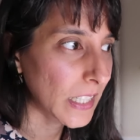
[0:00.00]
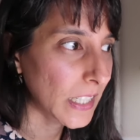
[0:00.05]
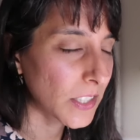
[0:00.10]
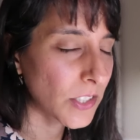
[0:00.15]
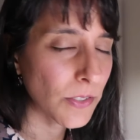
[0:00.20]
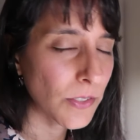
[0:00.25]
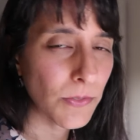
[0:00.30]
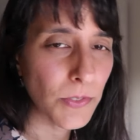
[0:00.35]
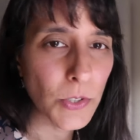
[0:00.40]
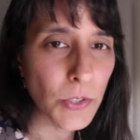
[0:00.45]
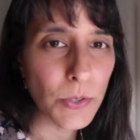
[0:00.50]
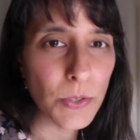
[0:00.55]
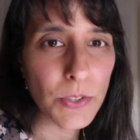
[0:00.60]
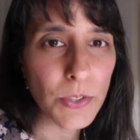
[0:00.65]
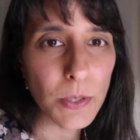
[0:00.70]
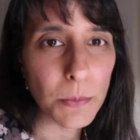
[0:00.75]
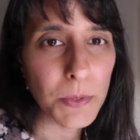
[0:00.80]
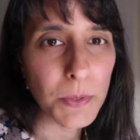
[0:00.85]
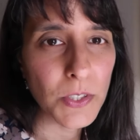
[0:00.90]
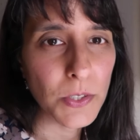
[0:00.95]

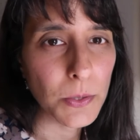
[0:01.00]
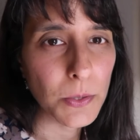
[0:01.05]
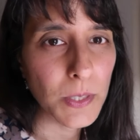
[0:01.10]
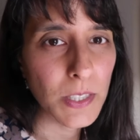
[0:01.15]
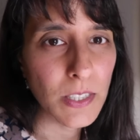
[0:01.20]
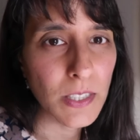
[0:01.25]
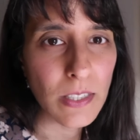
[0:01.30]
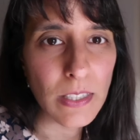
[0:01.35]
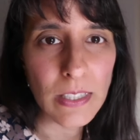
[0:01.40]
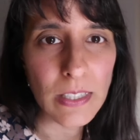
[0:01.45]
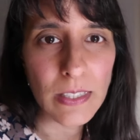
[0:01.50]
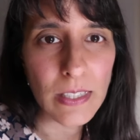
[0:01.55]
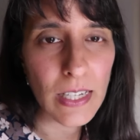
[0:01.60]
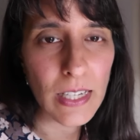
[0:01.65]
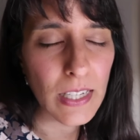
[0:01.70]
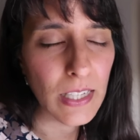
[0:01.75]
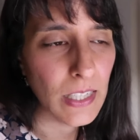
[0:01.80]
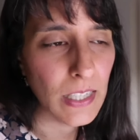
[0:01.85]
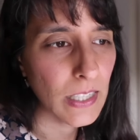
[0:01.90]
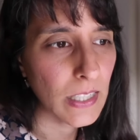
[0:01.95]
interviews I'll be doing,
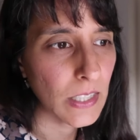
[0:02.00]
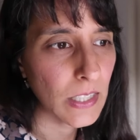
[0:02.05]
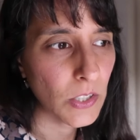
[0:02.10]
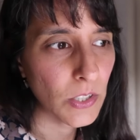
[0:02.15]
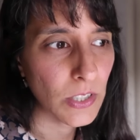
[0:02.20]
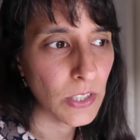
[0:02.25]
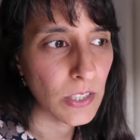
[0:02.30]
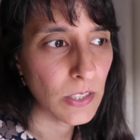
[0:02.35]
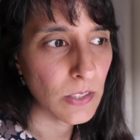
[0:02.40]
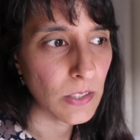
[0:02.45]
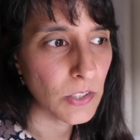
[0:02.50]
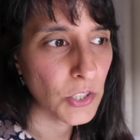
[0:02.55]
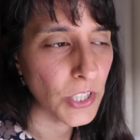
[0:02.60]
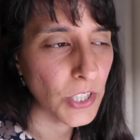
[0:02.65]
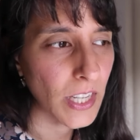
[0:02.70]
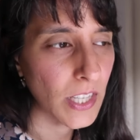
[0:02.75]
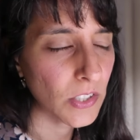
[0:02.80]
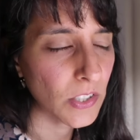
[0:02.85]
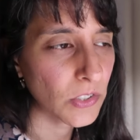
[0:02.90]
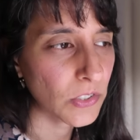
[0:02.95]
yeah, on the
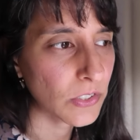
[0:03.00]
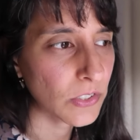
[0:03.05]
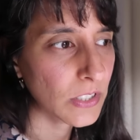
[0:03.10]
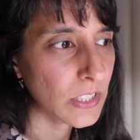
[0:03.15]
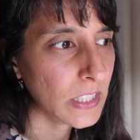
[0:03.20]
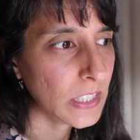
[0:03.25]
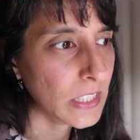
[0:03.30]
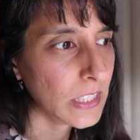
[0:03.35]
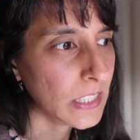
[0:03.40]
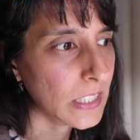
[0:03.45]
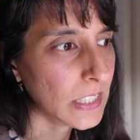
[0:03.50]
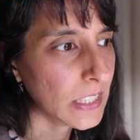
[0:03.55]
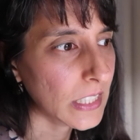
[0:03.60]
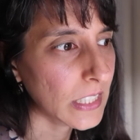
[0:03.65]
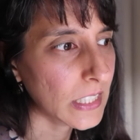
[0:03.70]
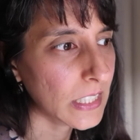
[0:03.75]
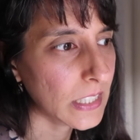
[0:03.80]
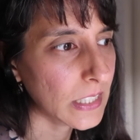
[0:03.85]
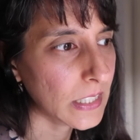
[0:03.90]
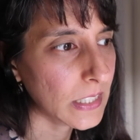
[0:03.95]
channel,
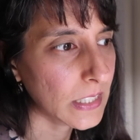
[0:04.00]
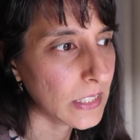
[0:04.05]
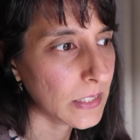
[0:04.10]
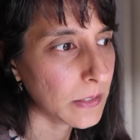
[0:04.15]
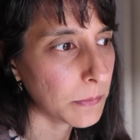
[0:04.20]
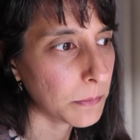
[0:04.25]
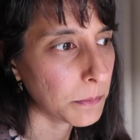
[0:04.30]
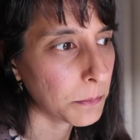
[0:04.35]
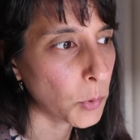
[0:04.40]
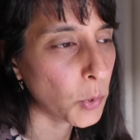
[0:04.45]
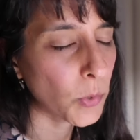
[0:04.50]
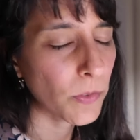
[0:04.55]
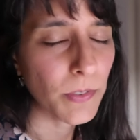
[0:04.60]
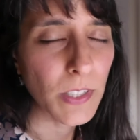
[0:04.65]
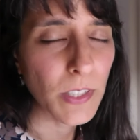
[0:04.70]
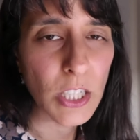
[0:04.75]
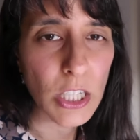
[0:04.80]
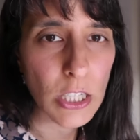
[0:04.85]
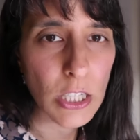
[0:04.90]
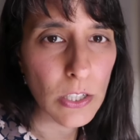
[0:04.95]
uh, more
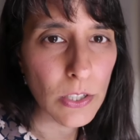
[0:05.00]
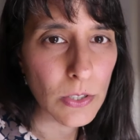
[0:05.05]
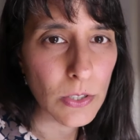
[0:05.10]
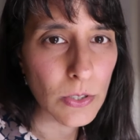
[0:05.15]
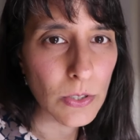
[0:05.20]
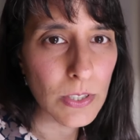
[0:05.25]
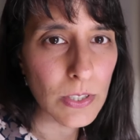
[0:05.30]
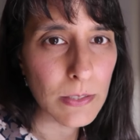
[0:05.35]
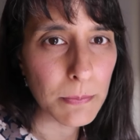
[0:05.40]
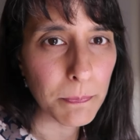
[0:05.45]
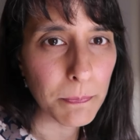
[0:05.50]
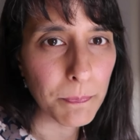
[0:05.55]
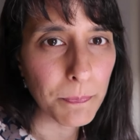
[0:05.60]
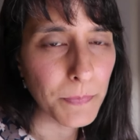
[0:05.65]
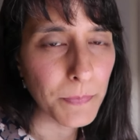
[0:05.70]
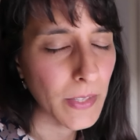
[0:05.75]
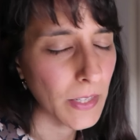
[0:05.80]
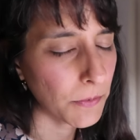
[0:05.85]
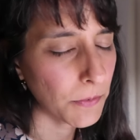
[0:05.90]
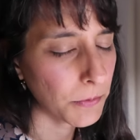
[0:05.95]
videos,
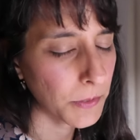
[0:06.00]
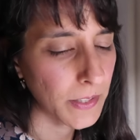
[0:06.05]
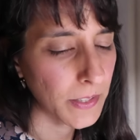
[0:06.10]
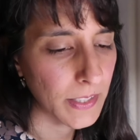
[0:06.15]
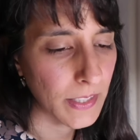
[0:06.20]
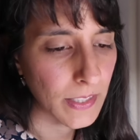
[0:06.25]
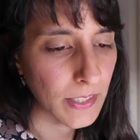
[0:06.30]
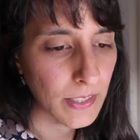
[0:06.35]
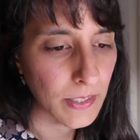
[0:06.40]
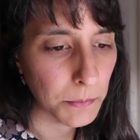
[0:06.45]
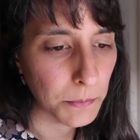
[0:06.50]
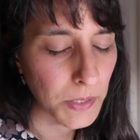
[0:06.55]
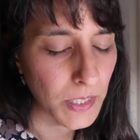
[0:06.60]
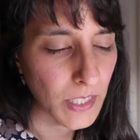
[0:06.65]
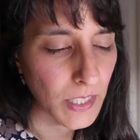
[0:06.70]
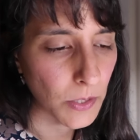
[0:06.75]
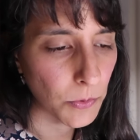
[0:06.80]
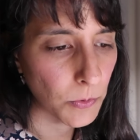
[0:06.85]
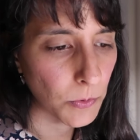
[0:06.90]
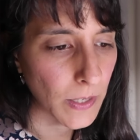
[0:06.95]
everything. I'm
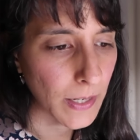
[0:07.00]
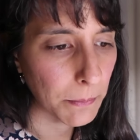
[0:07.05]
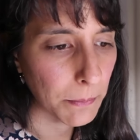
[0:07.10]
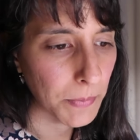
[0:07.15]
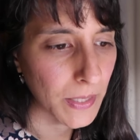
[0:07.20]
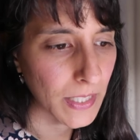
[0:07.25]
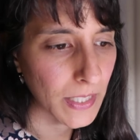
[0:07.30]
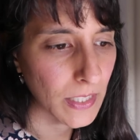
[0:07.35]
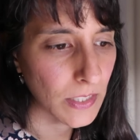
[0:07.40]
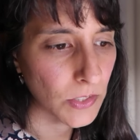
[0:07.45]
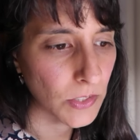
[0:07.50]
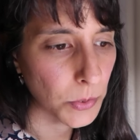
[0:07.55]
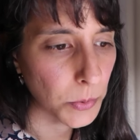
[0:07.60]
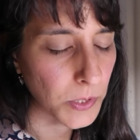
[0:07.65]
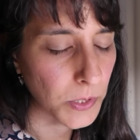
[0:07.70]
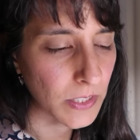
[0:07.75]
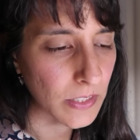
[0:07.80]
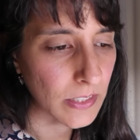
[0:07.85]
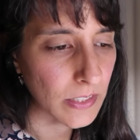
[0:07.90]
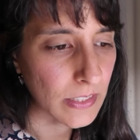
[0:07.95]
going to get right back
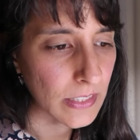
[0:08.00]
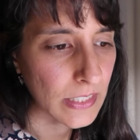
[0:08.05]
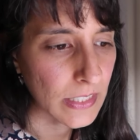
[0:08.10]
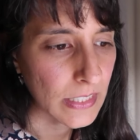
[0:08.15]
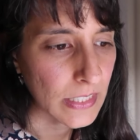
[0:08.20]
into it.